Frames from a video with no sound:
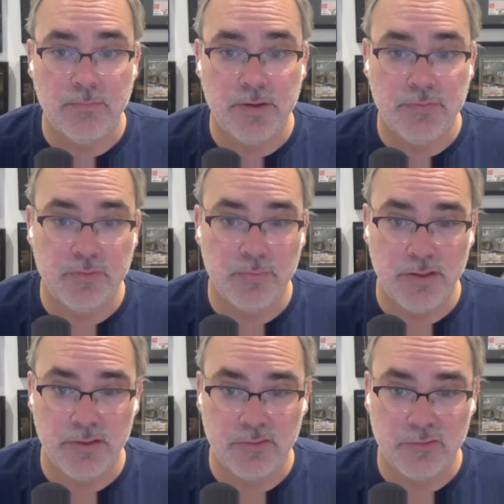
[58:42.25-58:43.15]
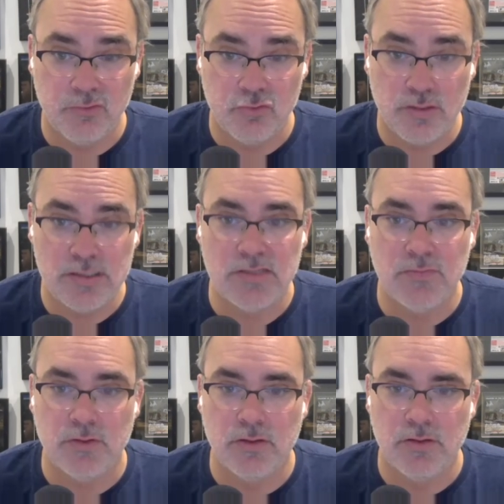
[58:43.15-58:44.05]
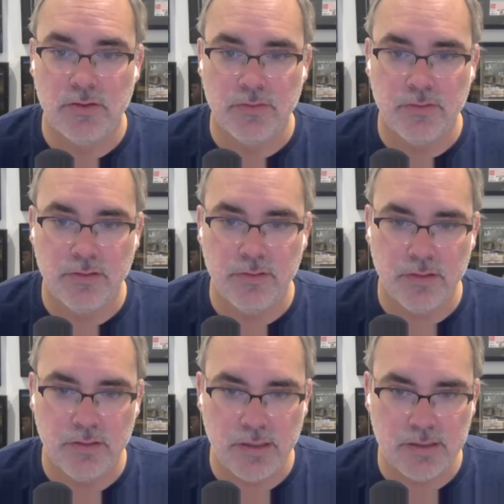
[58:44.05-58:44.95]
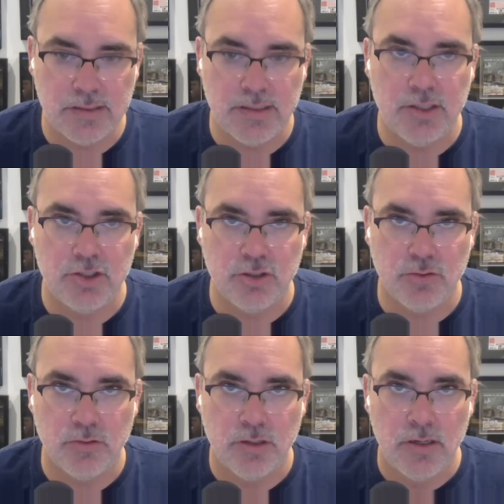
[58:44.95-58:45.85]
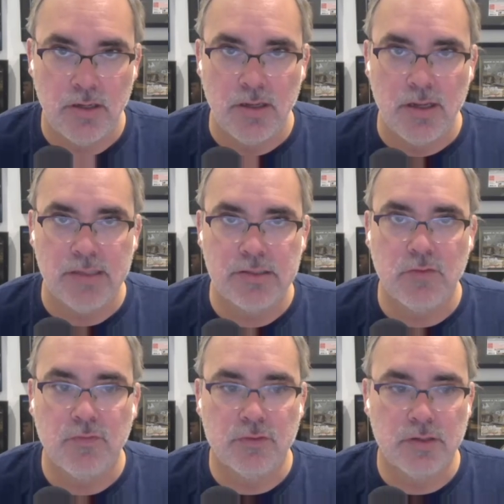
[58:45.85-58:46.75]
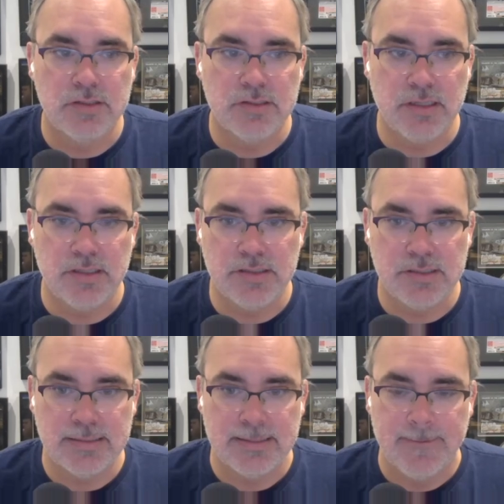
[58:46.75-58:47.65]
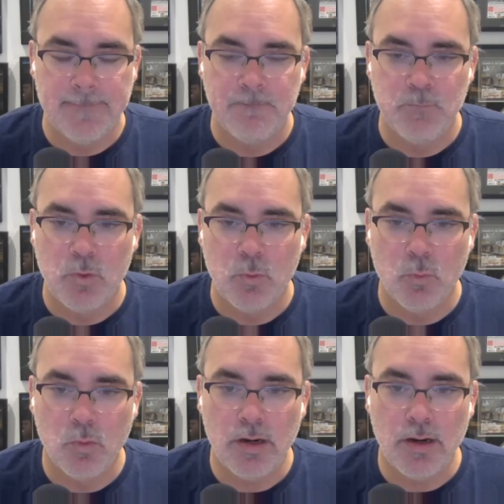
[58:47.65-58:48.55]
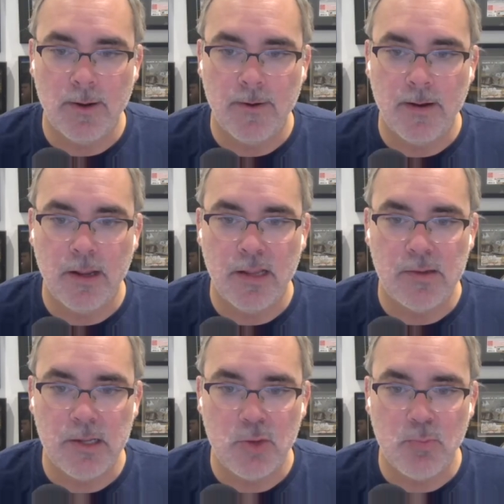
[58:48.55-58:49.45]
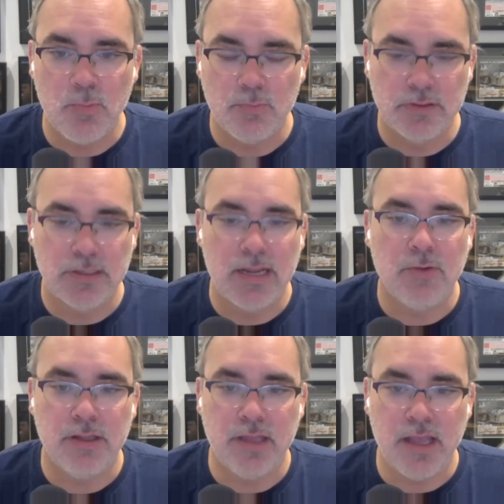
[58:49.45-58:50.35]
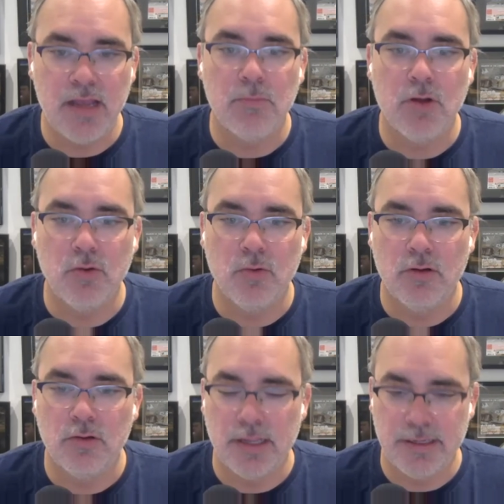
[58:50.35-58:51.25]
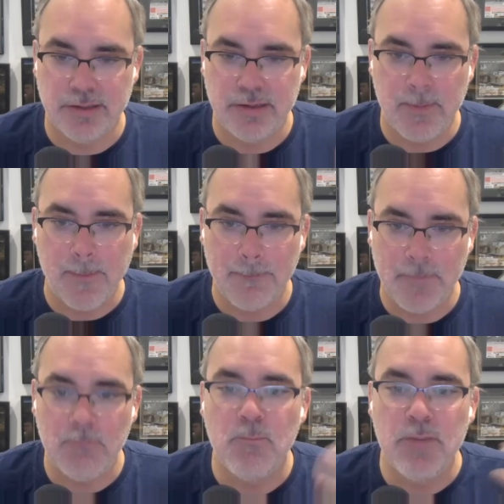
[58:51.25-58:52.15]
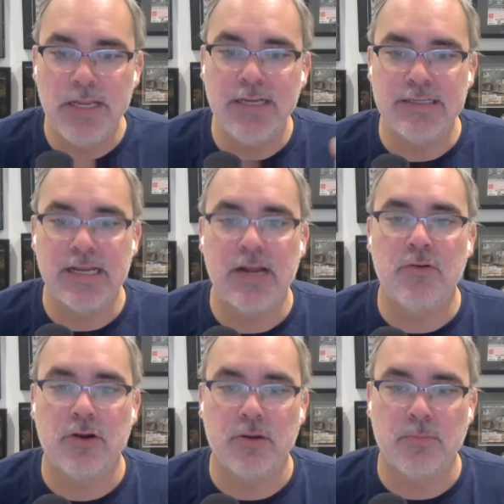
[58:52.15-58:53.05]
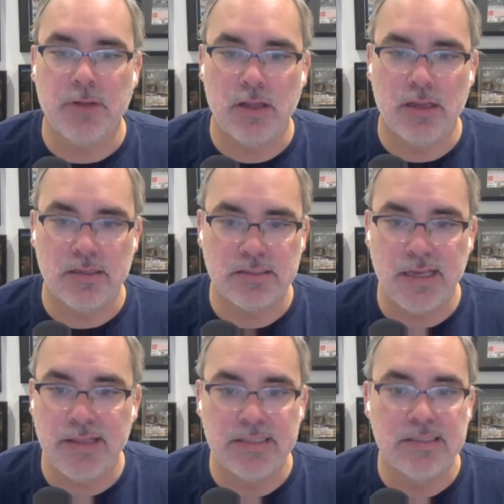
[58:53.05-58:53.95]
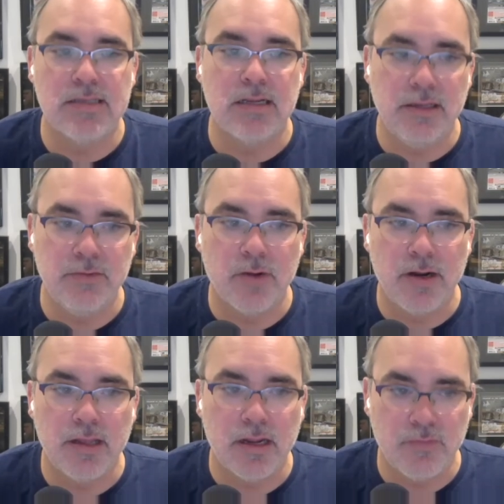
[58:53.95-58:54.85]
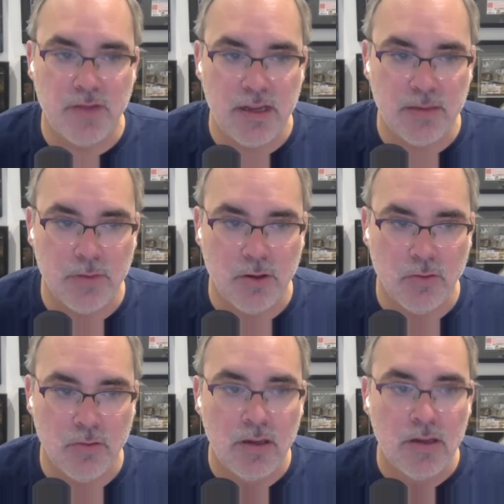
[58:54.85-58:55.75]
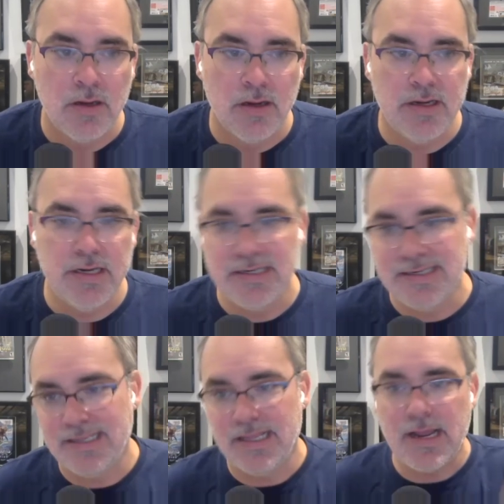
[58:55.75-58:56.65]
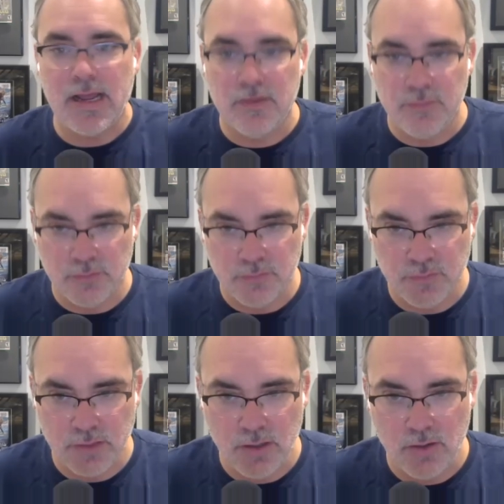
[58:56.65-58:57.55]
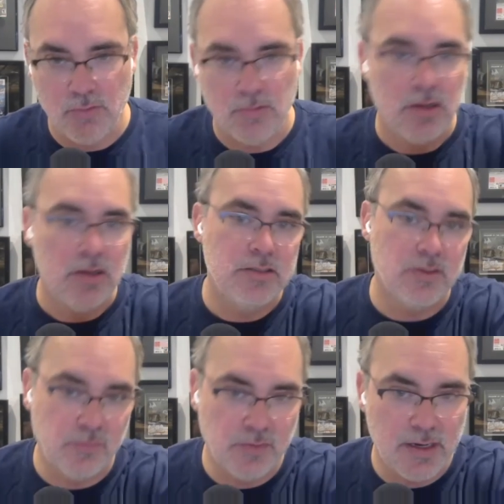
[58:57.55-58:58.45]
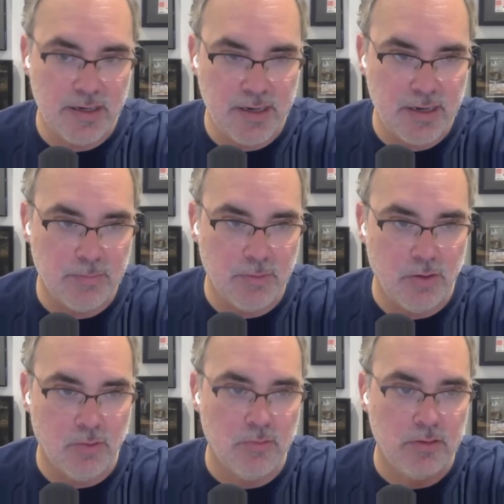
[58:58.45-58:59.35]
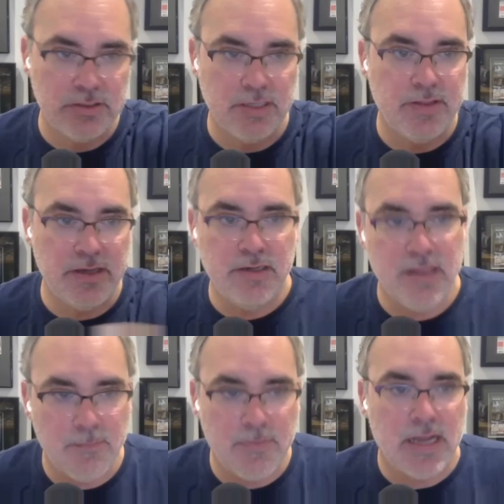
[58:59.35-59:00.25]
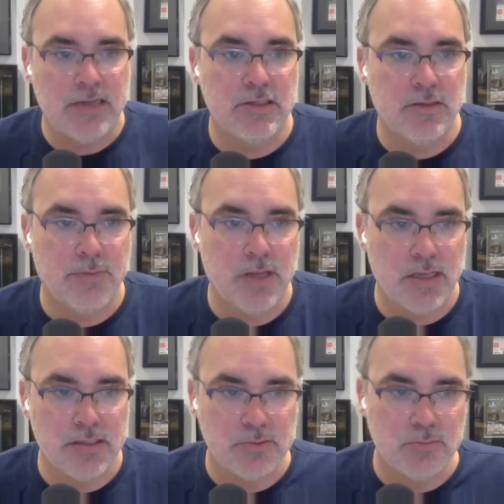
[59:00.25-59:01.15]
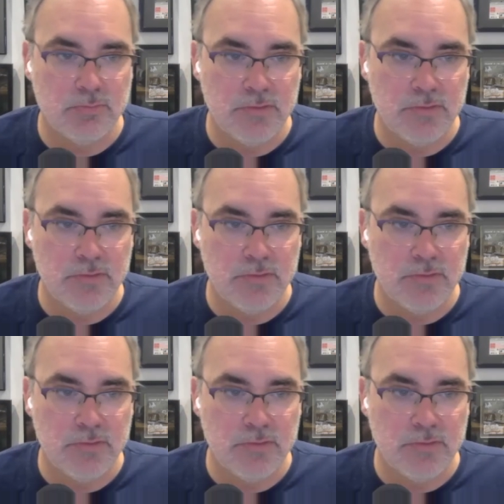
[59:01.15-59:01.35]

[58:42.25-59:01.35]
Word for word: But if something is stressful, then that's an issue. Mm. And so, for hmm. instance, ru- plowing ammo, like like like beating down on a boss, and then suddenly running out of ammo and needing to get out of your flow to find ammo to then get back to the boss.